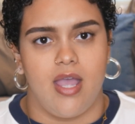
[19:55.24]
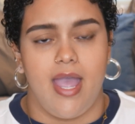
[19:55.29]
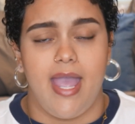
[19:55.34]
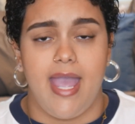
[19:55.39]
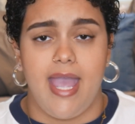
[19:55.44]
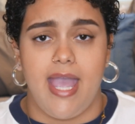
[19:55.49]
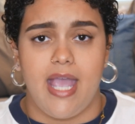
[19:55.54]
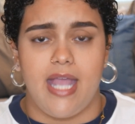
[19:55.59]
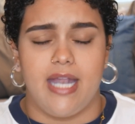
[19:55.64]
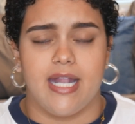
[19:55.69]

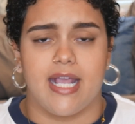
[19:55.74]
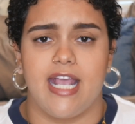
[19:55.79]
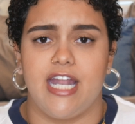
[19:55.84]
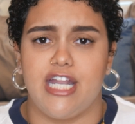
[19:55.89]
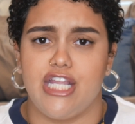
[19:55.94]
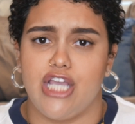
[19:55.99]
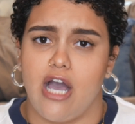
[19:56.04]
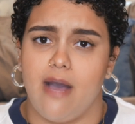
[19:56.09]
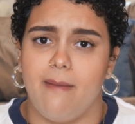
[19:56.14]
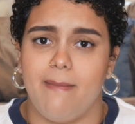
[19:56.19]
and can
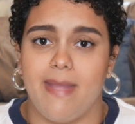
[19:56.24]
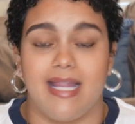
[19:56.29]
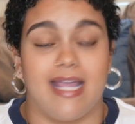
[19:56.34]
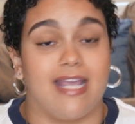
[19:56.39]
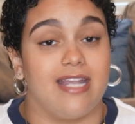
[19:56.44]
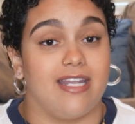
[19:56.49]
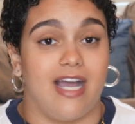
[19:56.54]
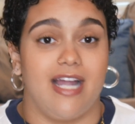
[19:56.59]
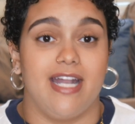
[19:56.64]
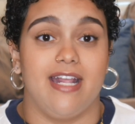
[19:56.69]
y'all,
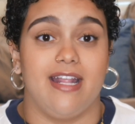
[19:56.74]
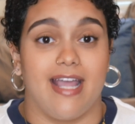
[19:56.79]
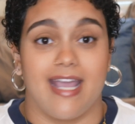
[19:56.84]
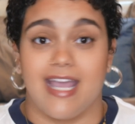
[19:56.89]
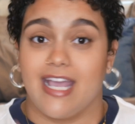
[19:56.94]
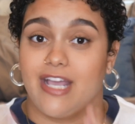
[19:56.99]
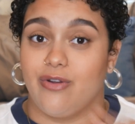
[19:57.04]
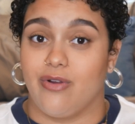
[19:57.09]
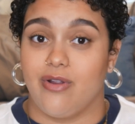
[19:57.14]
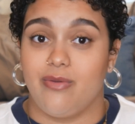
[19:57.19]
like, not, like,
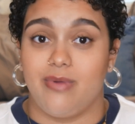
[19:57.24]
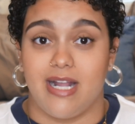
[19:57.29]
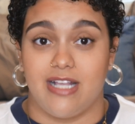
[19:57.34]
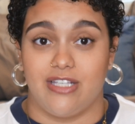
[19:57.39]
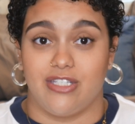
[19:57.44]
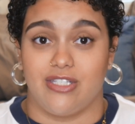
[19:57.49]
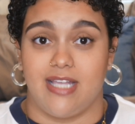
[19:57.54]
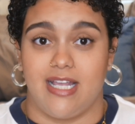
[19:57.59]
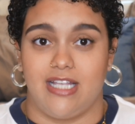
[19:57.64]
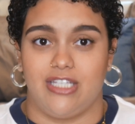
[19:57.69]
ignore what I
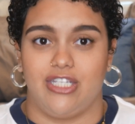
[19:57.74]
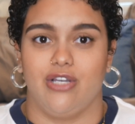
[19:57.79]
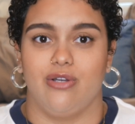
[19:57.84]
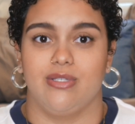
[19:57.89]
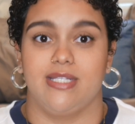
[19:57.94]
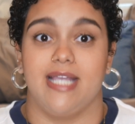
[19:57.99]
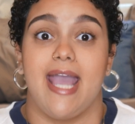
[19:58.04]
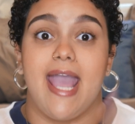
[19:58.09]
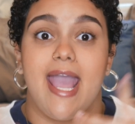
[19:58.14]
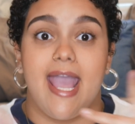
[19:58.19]
just said. She
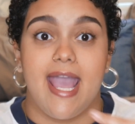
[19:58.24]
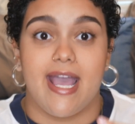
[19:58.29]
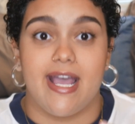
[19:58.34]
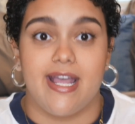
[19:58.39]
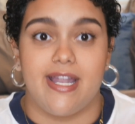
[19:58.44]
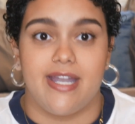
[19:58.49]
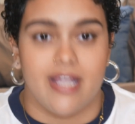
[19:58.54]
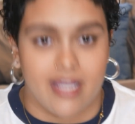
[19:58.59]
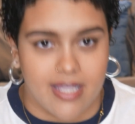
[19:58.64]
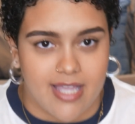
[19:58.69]
goes,
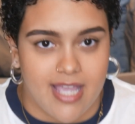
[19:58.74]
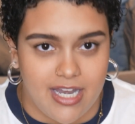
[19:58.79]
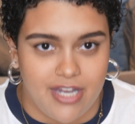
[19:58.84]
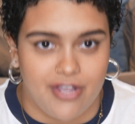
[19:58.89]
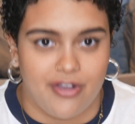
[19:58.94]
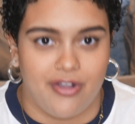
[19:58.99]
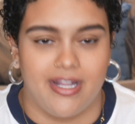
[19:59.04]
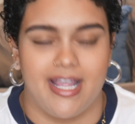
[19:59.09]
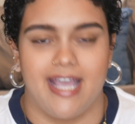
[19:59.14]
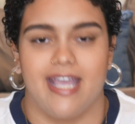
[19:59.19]
and can
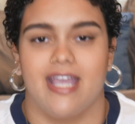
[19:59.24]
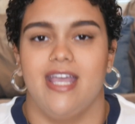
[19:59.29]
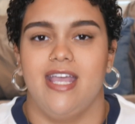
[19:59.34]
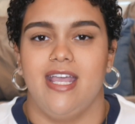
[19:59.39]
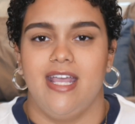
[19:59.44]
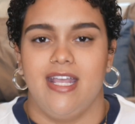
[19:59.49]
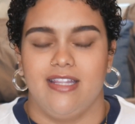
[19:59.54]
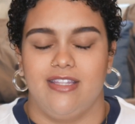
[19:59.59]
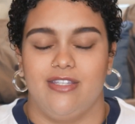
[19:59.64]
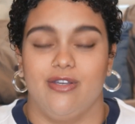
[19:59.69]
y'all, like,
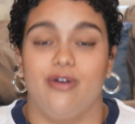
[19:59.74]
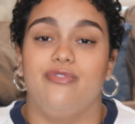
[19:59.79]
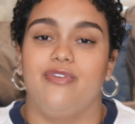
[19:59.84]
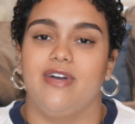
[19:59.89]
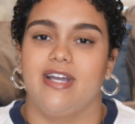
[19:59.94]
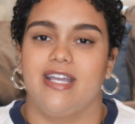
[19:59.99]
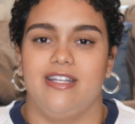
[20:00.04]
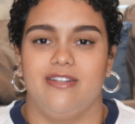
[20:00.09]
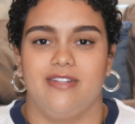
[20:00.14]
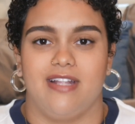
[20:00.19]
don't
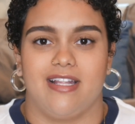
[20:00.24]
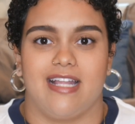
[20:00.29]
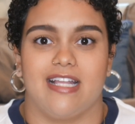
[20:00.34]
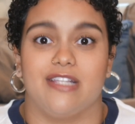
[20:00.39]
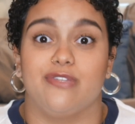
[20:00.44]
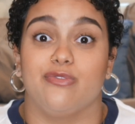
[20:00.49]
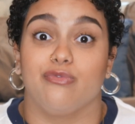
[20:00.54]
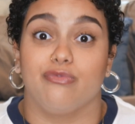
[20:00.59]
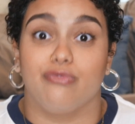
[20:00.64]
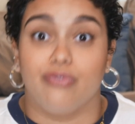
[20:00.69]
do that.
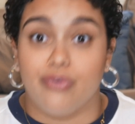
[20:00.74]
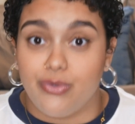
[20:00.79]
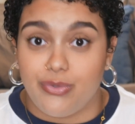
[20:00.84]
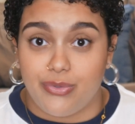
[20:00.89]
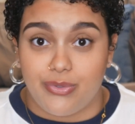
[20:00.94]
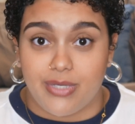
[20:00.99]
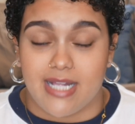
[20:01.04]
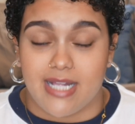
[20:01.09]
That's rude